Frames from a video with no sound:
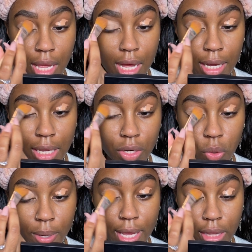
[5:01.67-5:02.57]
I can't do
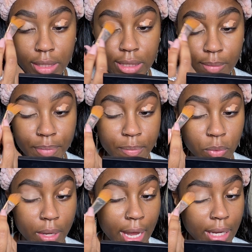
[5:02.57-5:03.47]
it. And some people
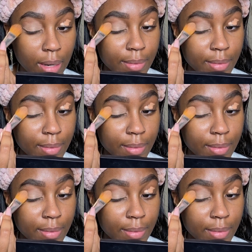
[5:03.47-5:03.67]
can. I'm